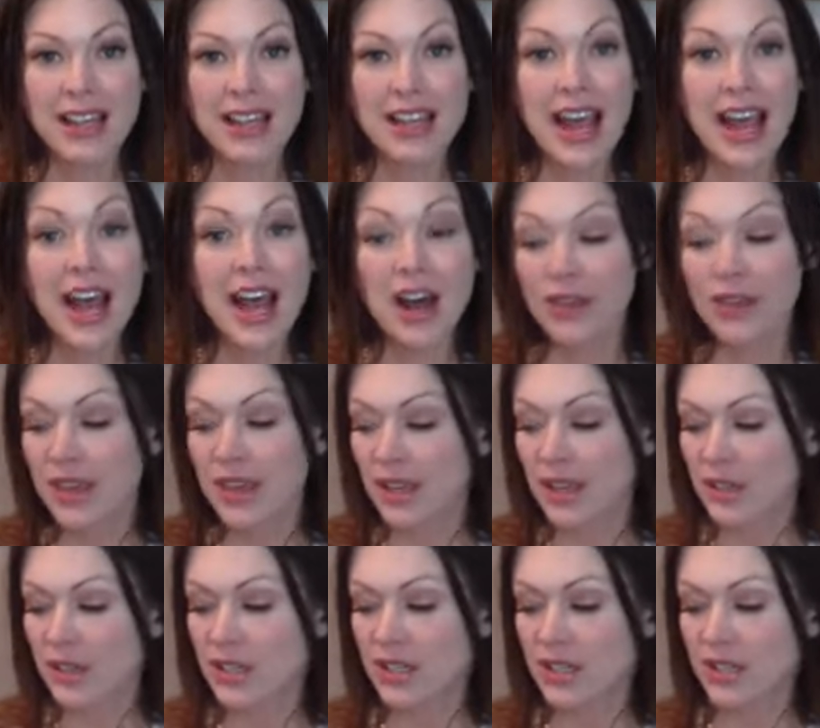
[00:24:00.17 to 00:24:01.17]
how the
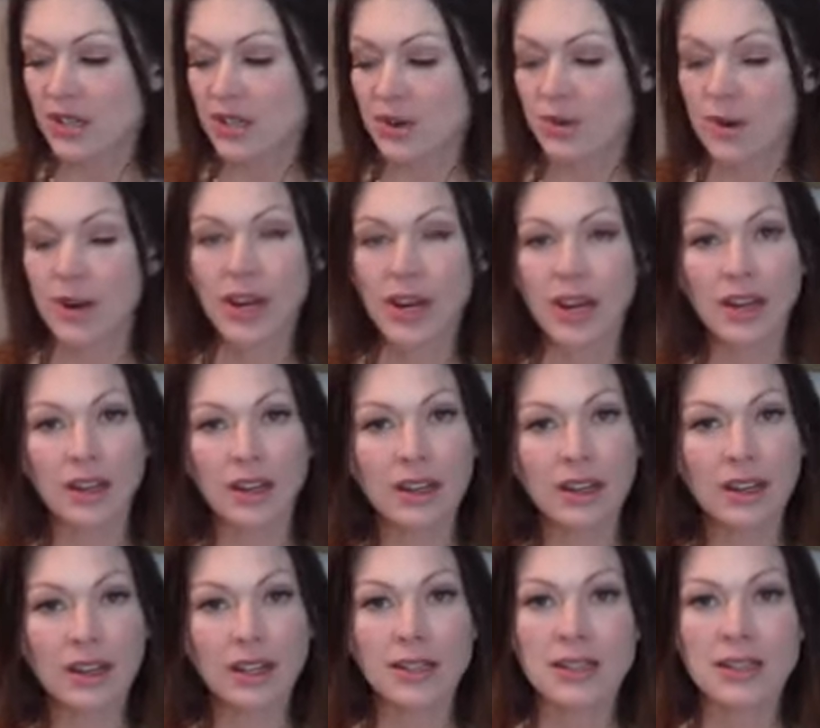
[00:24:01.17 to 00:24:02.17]
energies are working,
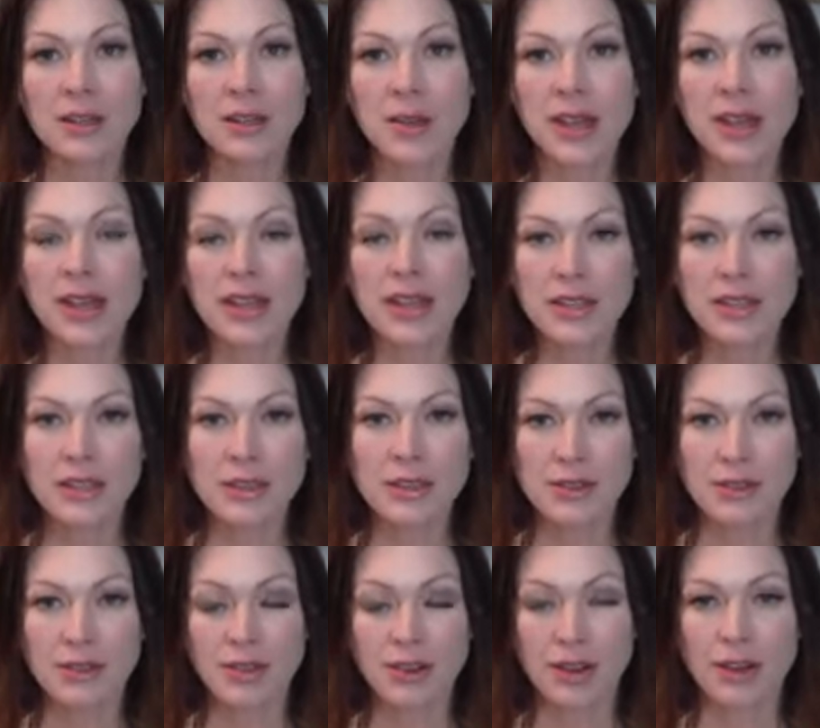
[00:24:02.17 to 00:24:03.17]
it's going to make it
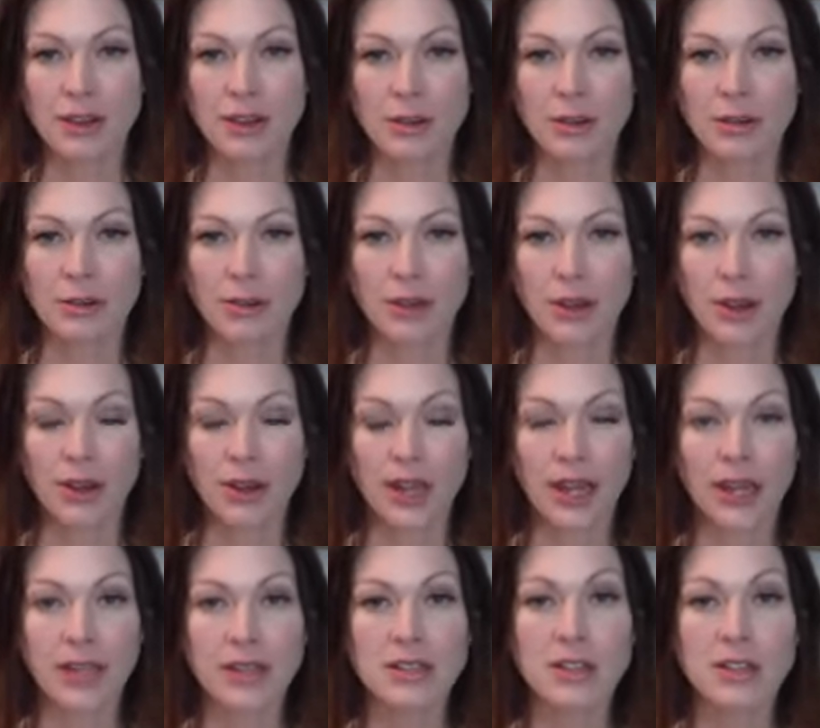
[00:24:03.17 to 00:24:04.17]
easier for you.
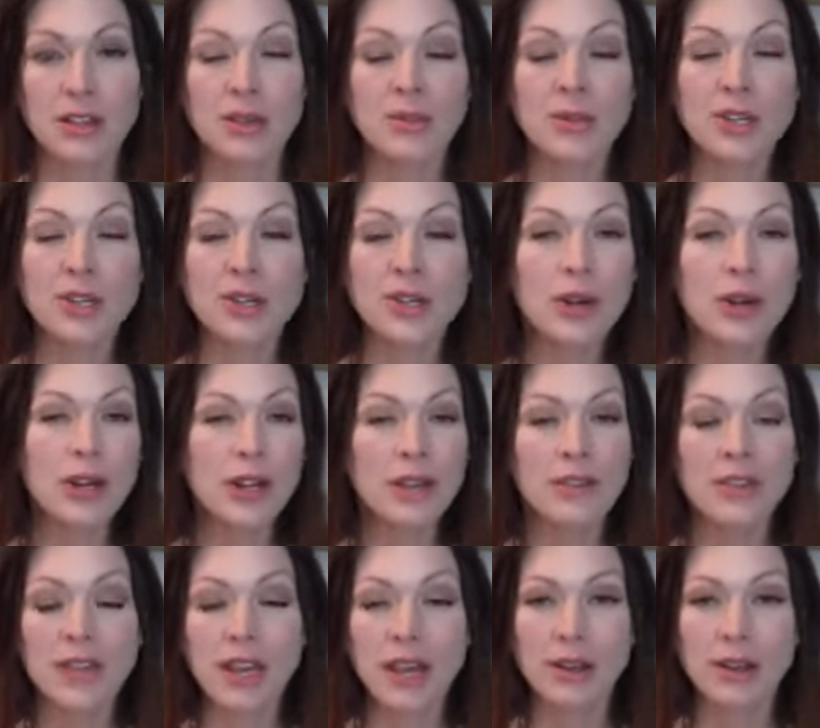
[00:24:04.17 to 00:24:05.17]
Okay, so the majority of
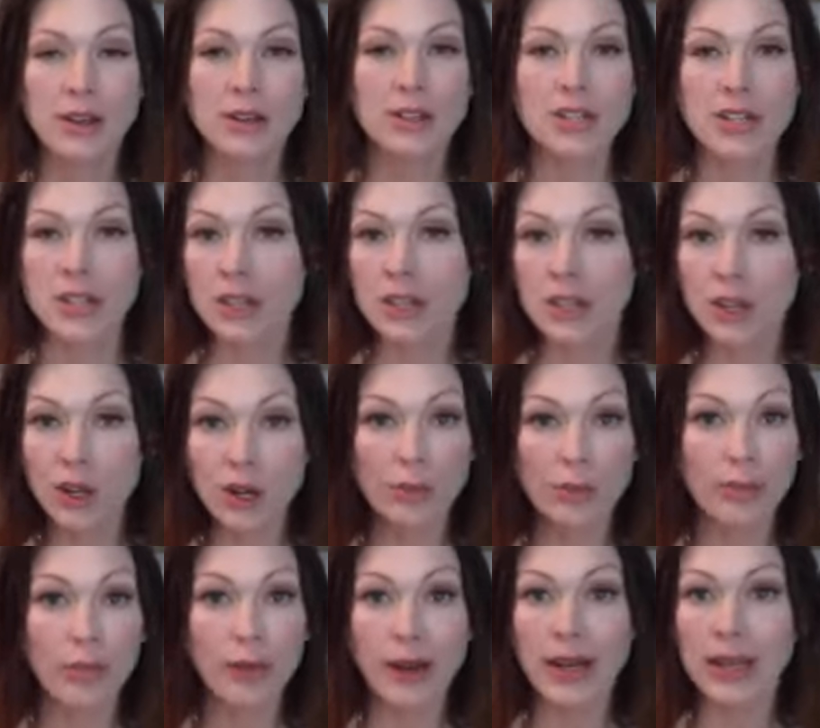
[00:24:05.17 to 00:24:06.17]
the energy that your
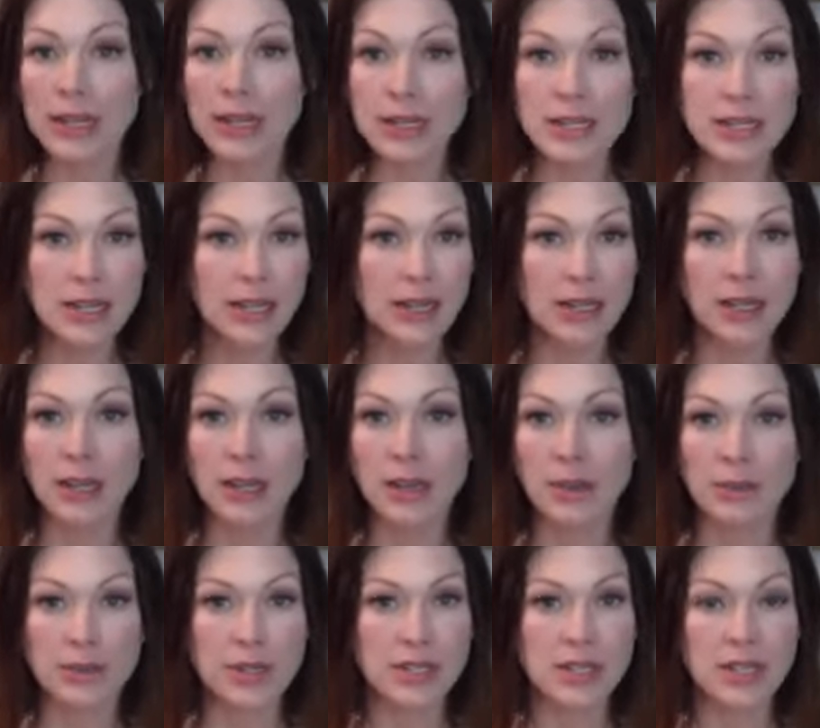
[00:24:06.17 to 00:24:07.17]
brain is sending
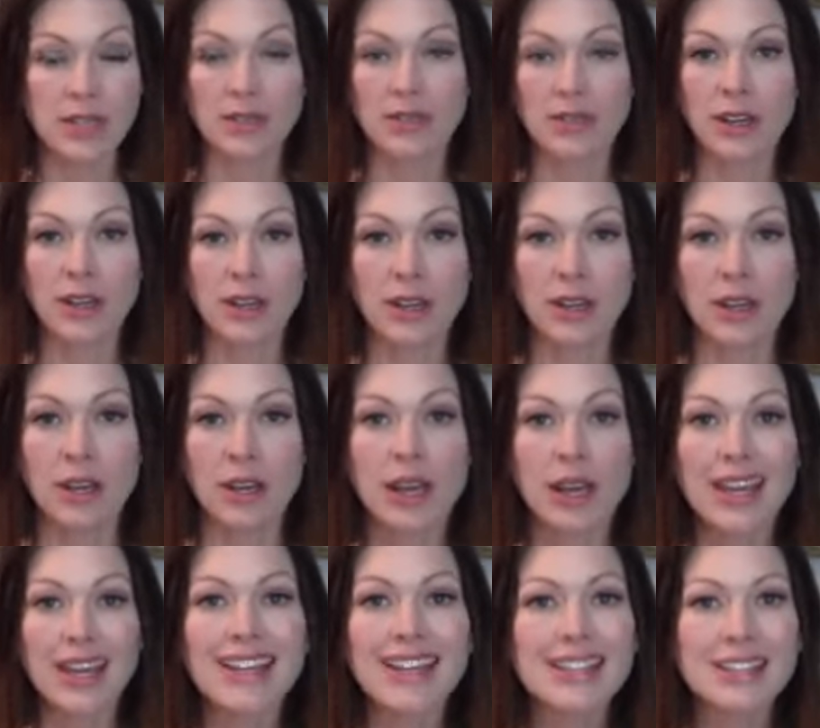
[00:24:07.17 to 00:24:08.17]
and receiving
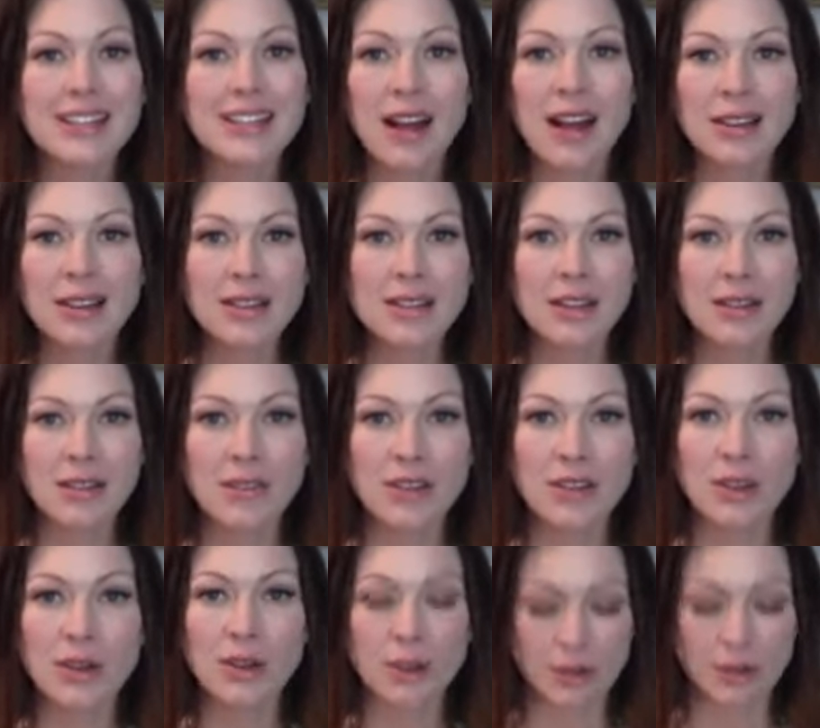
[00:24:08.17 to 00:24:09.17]
is not stuff
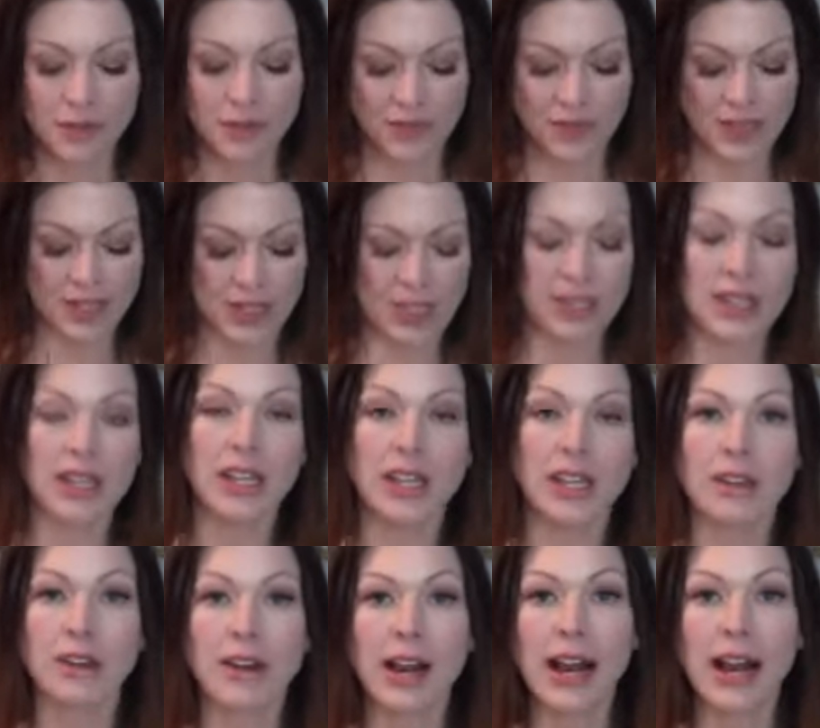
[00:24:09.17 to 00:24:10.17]
that you're physically
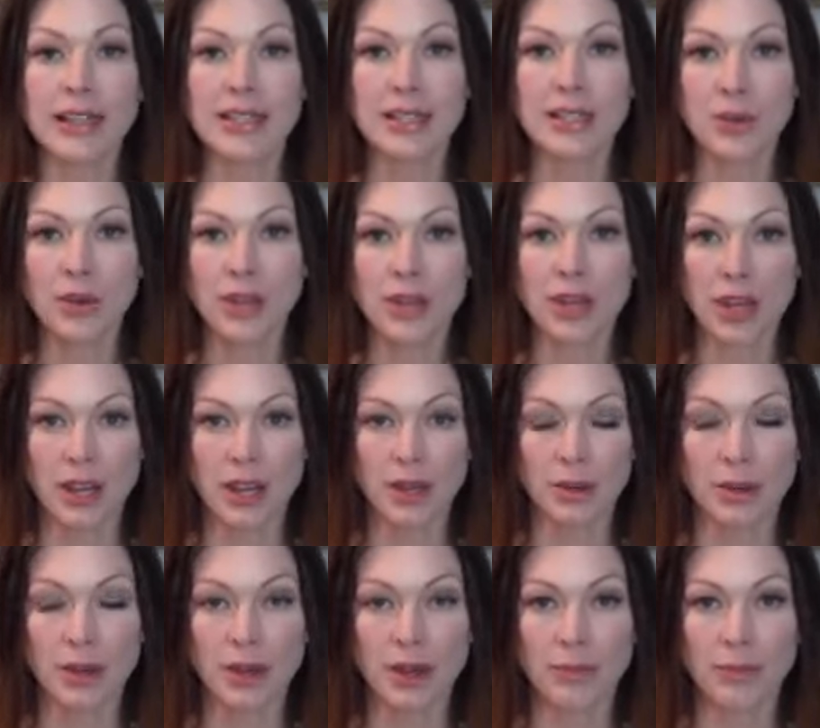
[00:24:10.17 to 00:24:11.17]
interacting with
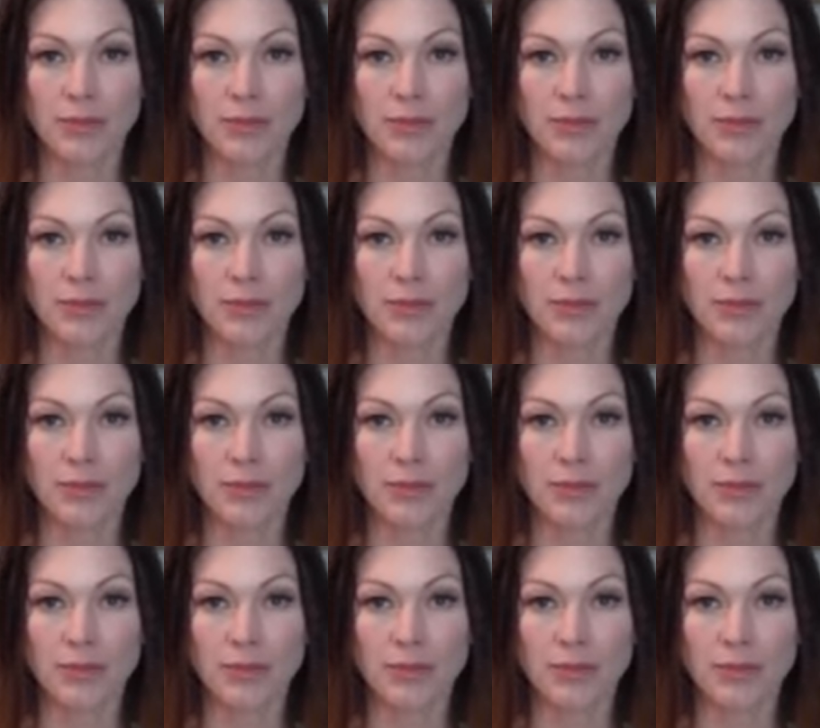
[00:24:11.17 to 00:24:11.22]
anyway.